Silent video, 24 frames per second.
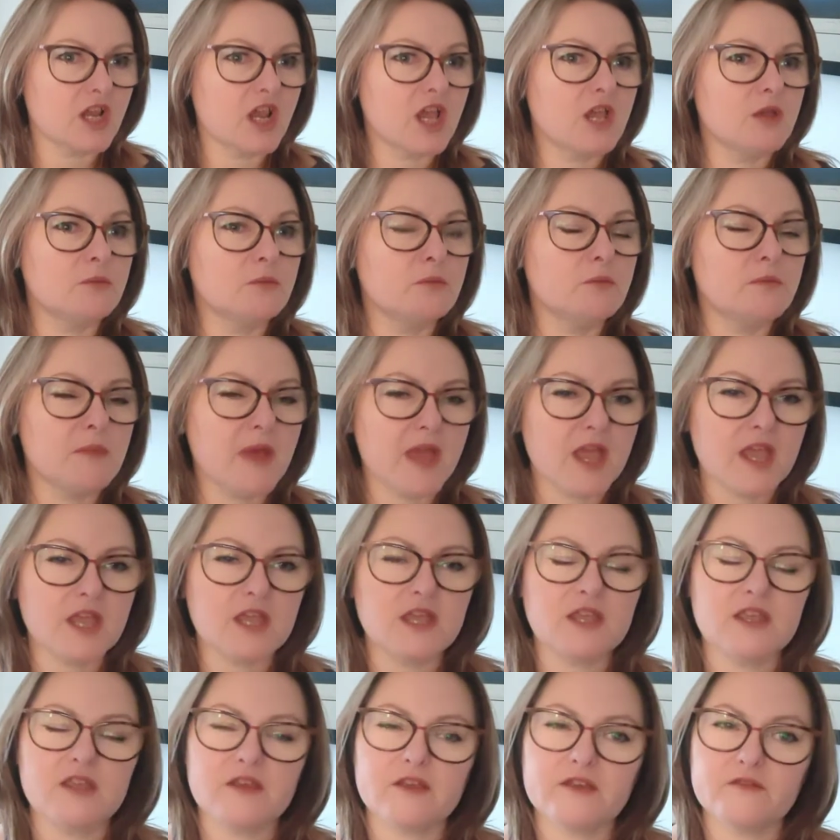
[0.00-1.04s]
may
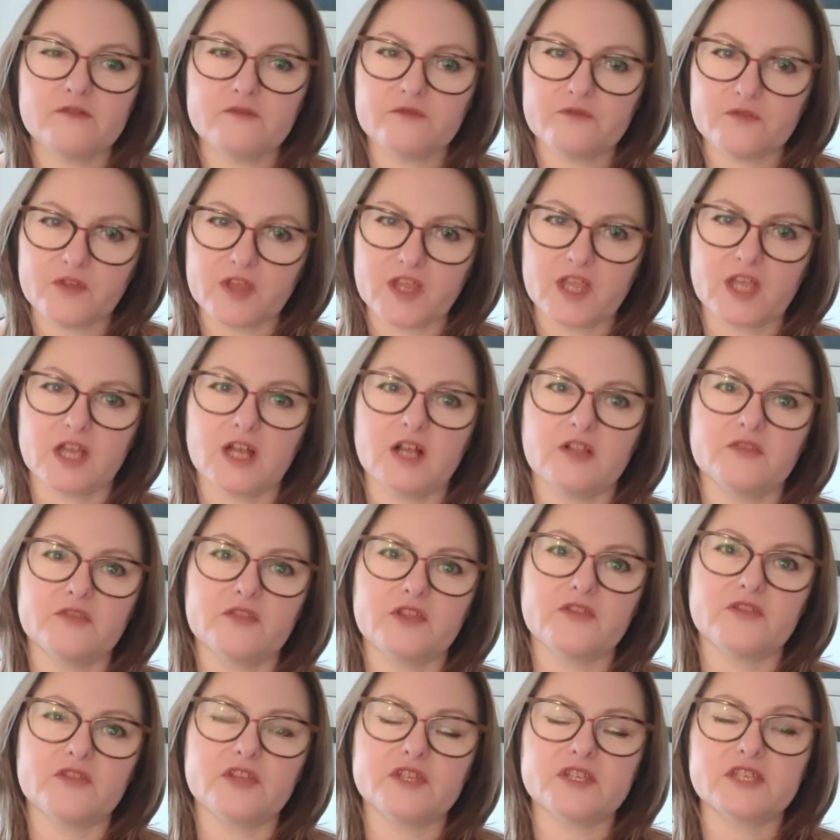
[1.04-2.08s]
feel that
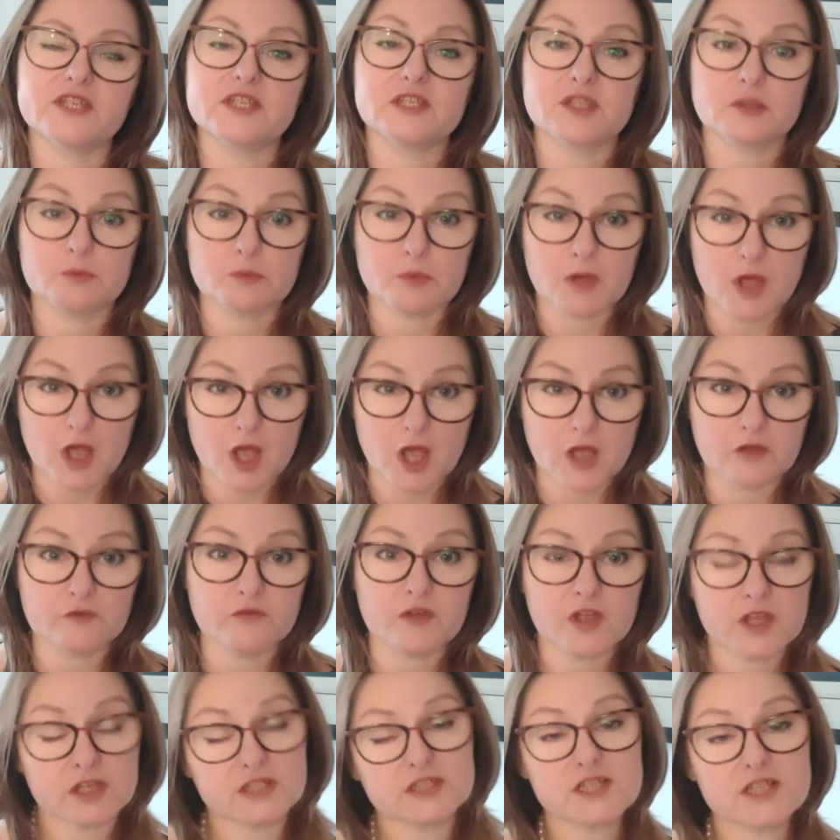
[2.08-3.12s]
this is the
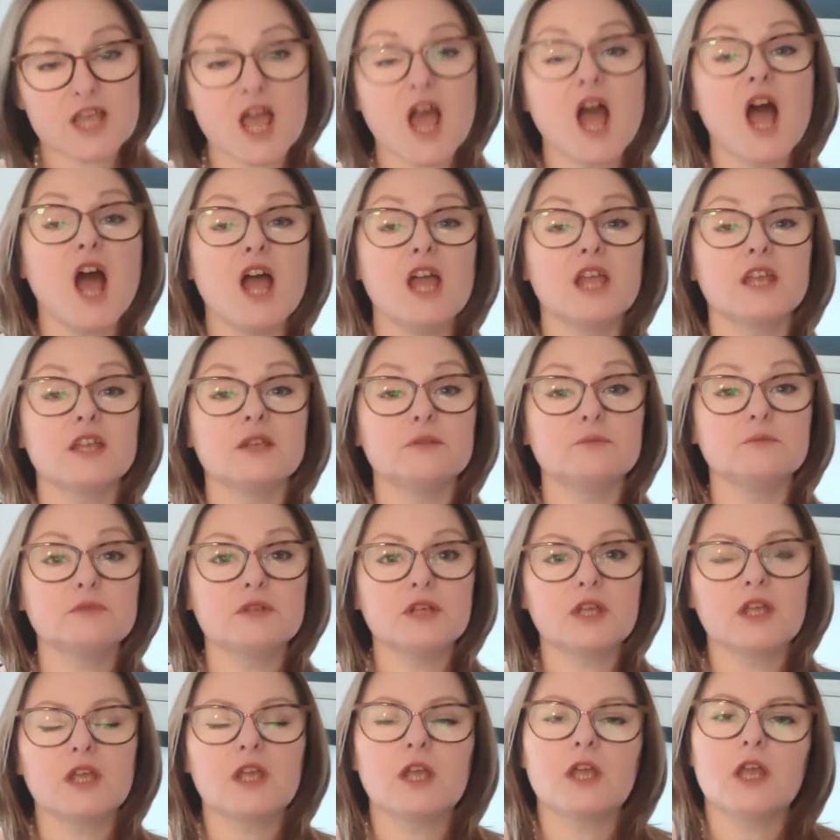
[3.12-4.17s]
perfect time
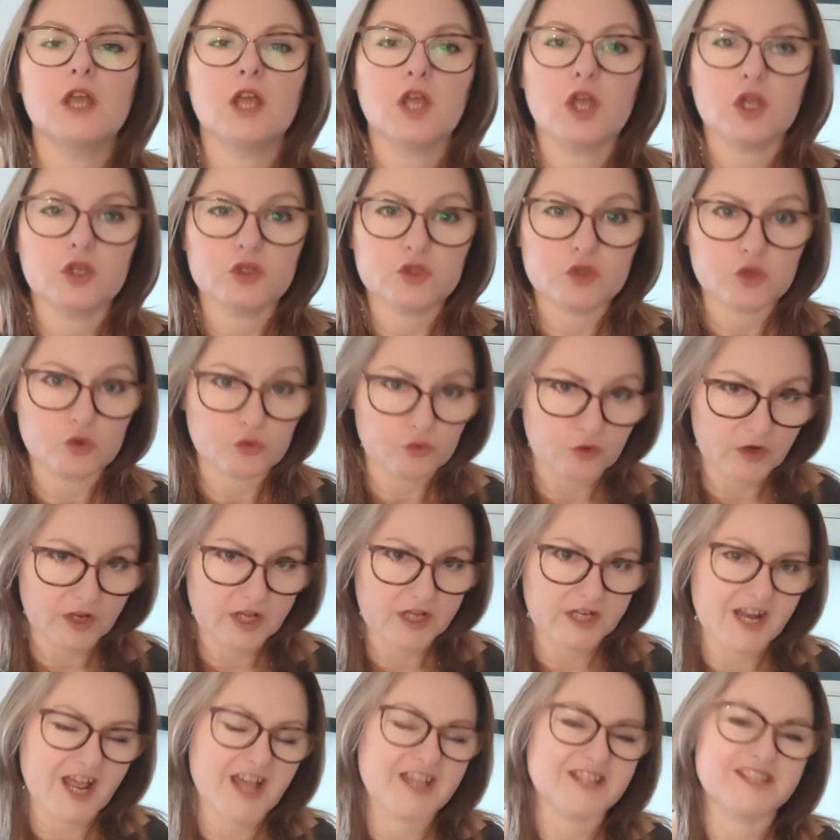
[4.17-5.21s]
to
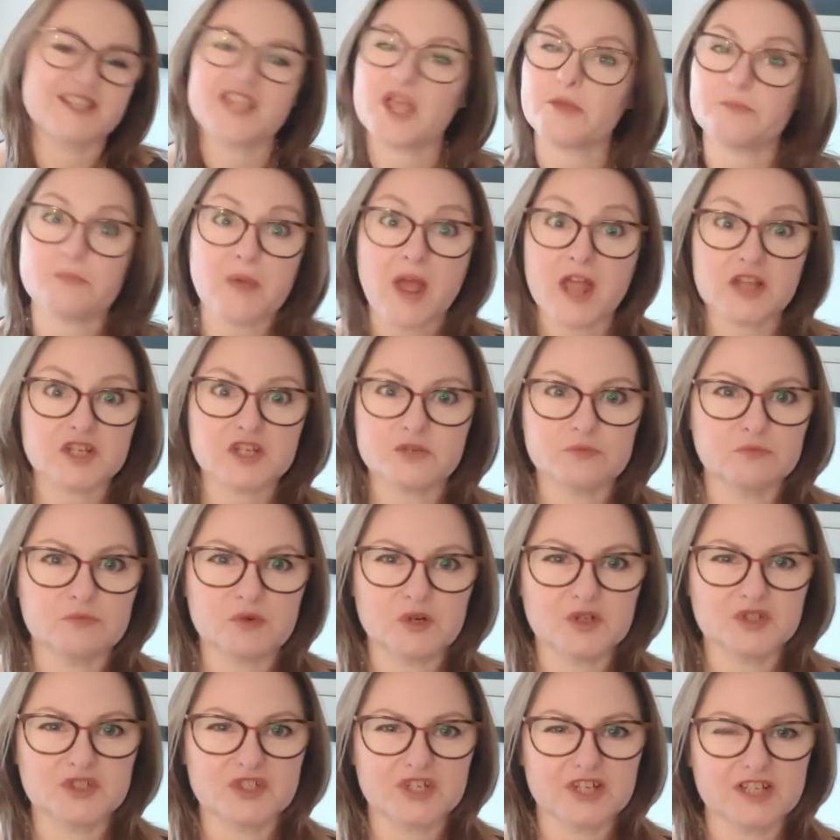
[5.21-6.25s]
realise their passion
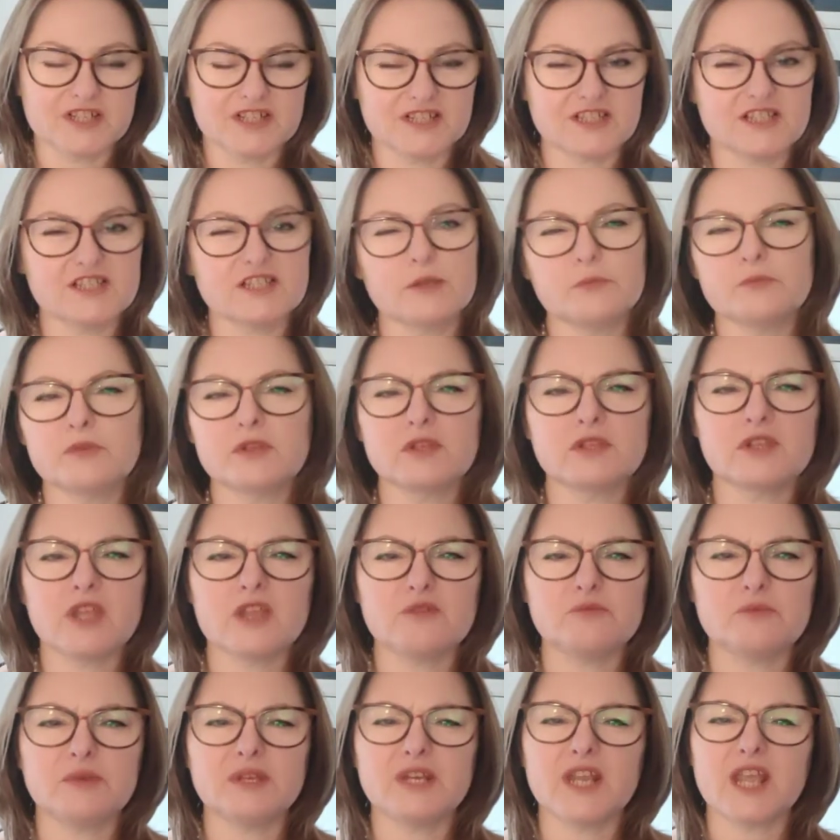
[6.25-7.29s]
project, something they've been
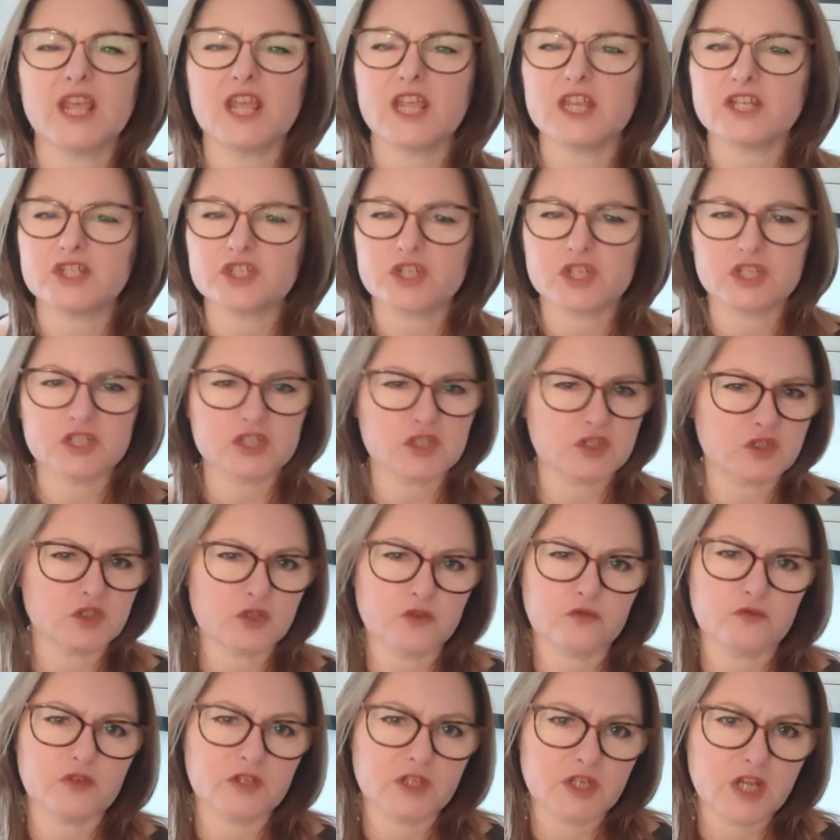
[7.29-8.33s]
itching to do for
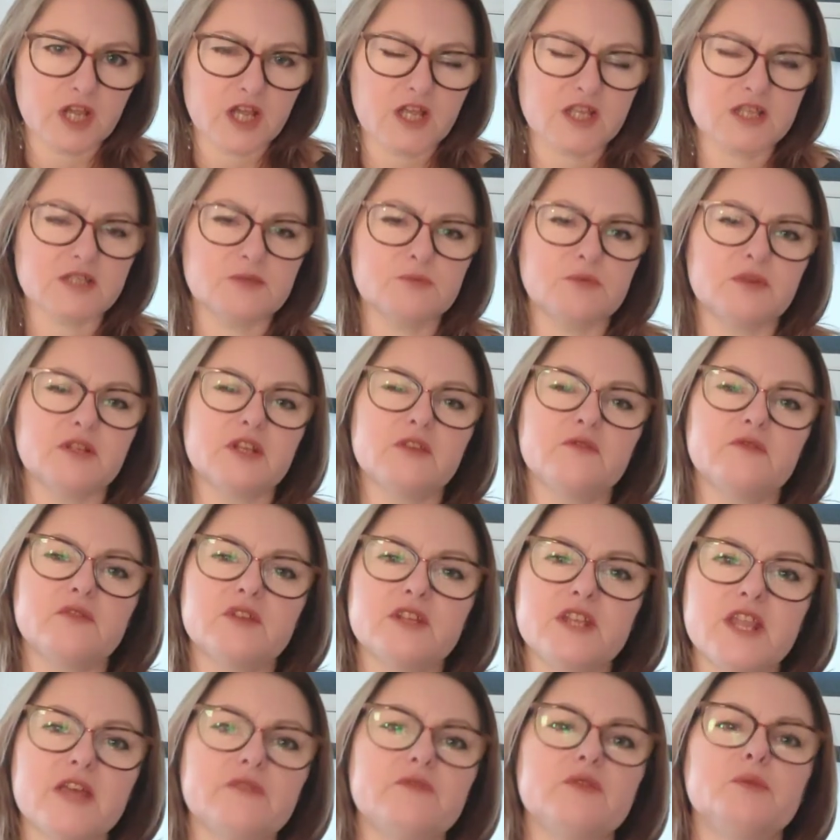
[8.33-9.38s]
years but have
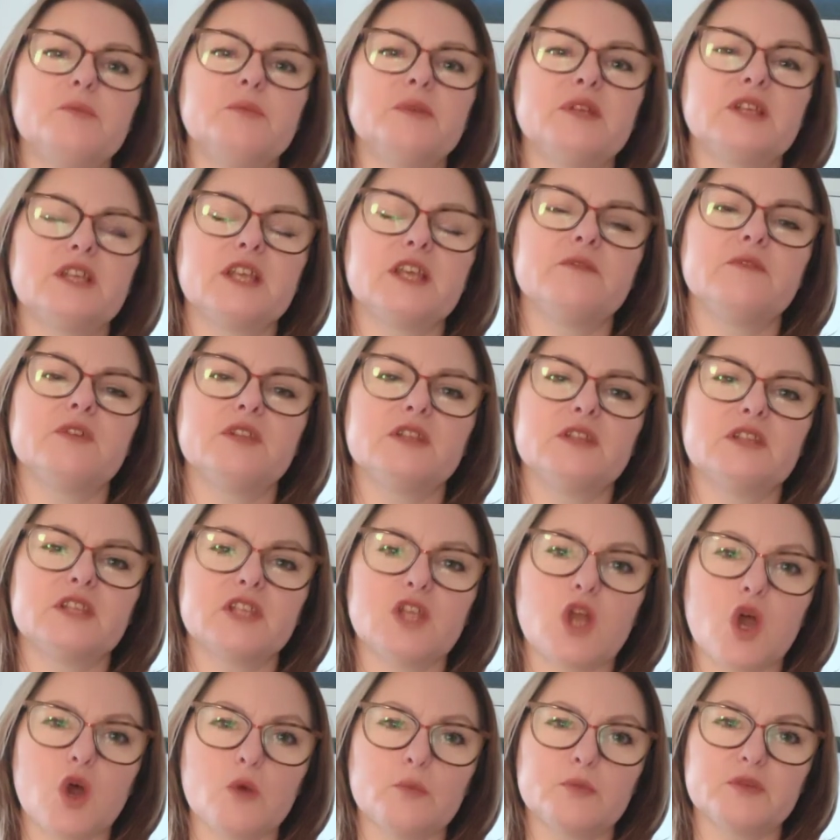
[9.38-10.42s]
never been given the
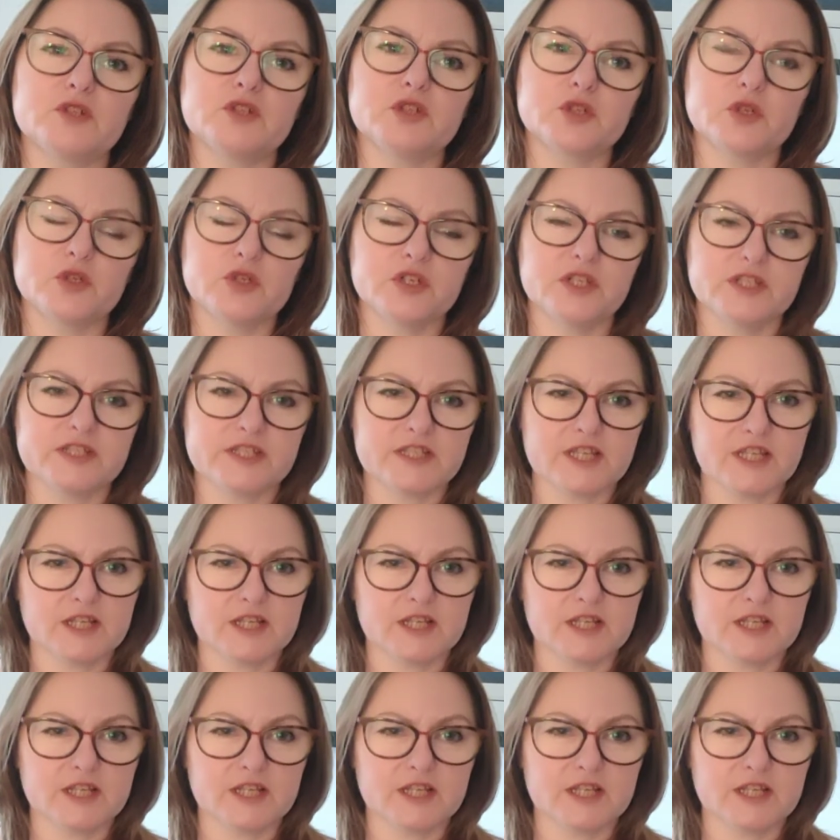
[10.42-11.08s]
opportunity.